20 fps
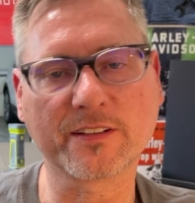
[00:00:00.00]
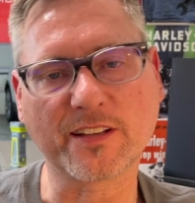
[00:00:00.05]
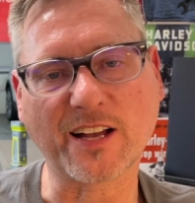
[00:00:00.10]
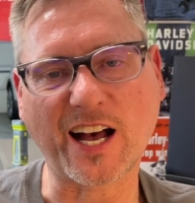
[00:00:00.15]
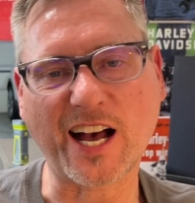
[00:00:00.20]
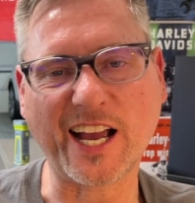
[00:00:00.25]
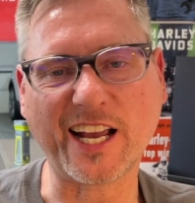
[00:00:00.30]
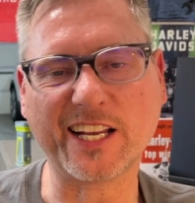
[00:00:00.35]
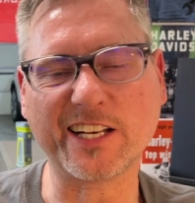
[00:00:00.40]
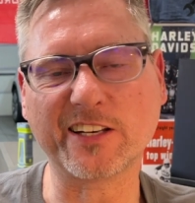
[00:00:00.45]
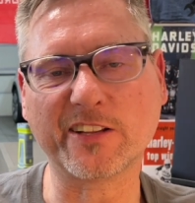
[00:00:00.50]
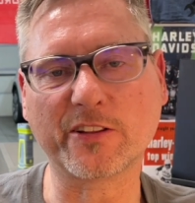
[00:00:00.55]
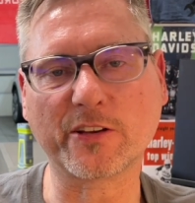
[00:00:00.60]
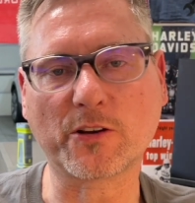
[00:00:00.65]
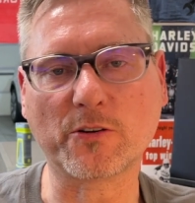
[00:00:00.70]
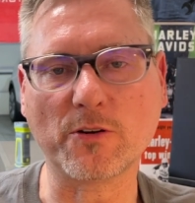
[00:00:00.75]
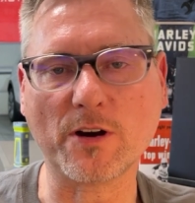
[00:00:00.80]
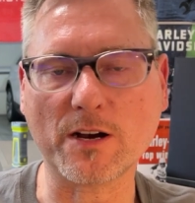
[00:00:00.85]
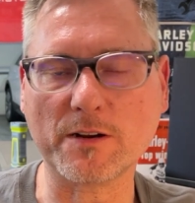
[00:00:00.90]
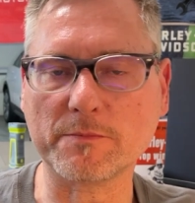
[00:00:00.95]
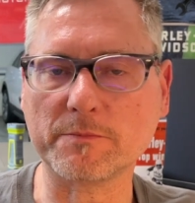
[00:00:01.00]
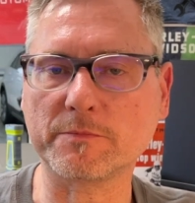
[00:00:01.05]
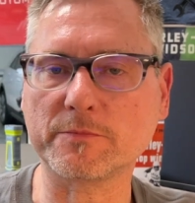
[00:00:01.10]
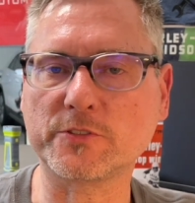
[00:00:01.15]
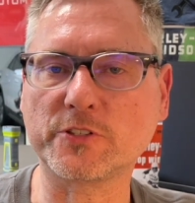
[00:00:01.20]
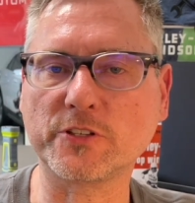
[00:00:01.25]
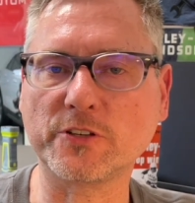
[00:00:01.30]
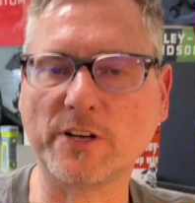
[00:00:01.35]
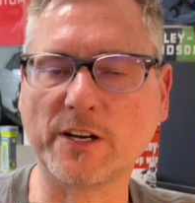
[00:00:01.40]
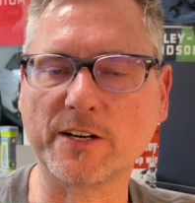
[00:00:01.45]
high end of the quote,
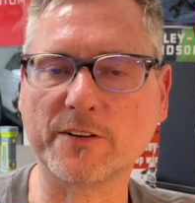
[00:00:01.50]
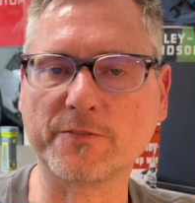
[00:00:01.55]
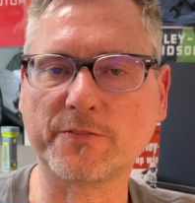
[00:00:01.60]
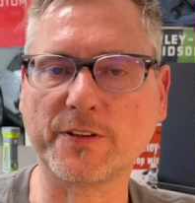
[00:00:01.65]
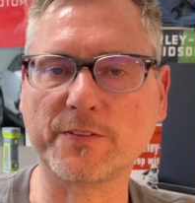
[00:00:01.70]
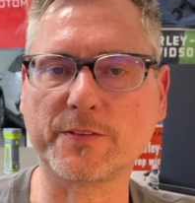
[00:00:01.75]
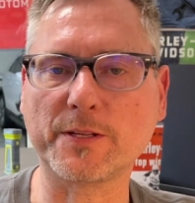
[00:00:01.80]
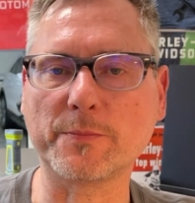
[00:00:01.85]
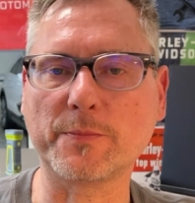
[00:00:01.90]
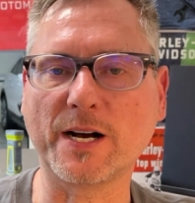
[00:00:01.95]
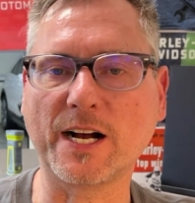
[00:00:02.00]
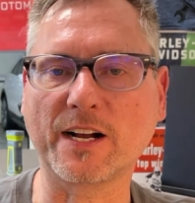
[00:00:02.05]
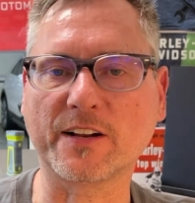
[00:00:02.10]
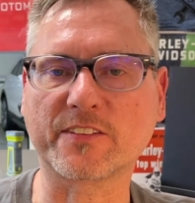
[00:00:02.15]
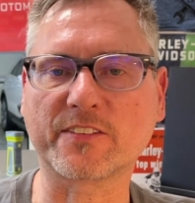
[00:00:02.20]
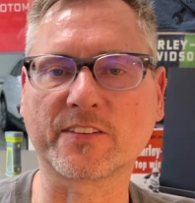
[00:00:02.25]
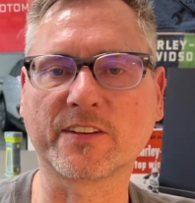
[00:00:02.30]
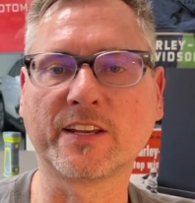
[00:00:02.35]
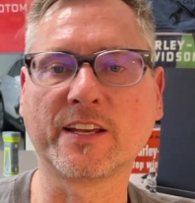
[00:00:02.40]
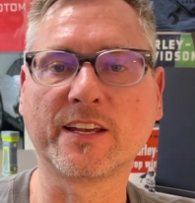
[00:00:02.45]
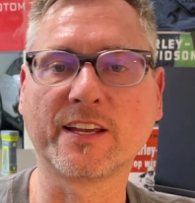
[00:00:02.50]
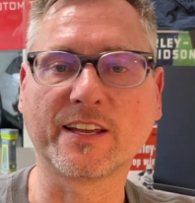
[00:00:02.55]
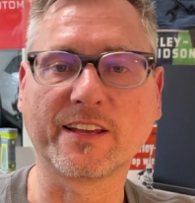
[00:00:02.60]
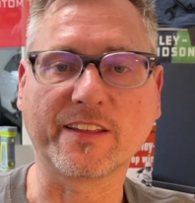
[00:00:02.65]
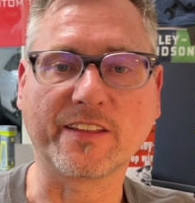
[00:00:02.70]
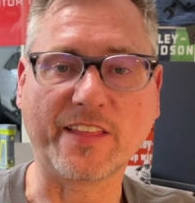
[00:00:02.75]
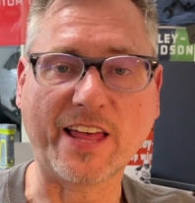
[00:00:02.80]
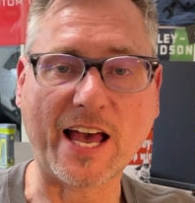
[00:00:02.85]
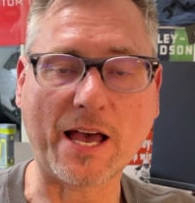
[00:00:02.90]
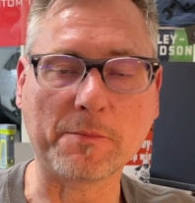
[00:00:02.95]
250 bucks.
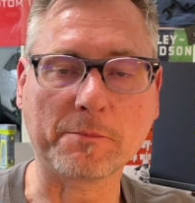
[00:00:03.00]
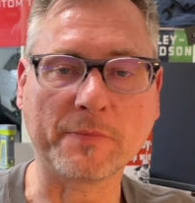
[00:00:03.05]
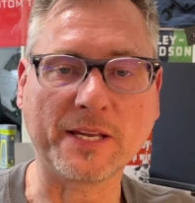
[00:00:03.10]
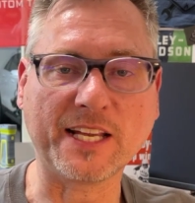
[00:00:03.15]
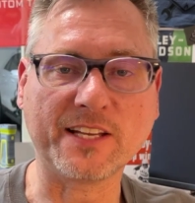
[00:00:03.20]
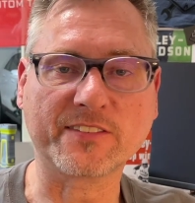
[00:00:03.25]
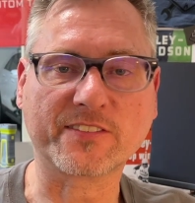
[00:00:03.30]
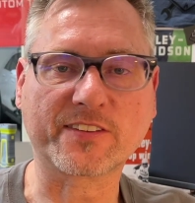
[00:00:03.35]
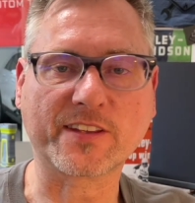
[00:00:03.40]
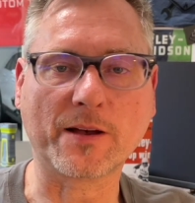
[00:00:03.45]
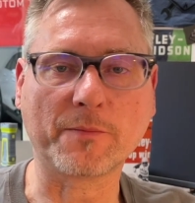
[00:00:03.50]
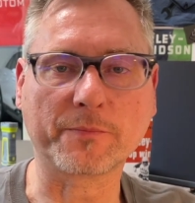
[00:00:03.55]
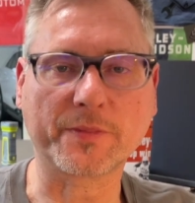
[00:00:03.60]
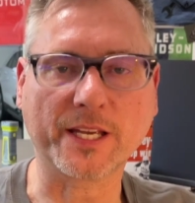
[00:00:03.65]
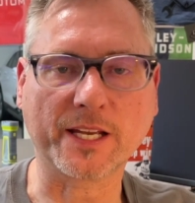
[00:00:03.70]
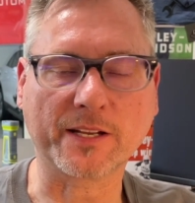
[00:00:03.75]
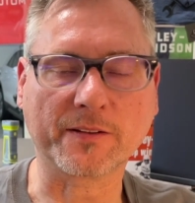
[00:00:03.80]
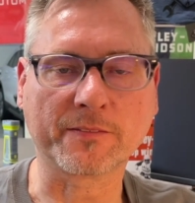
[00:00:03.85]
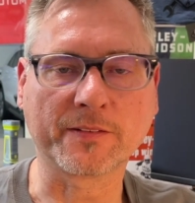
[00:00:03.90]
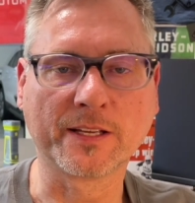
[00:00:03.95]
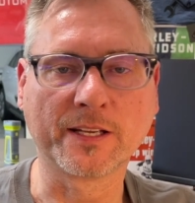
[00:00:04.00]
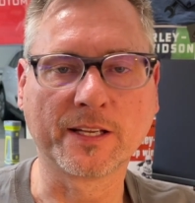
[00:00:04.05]
That means something.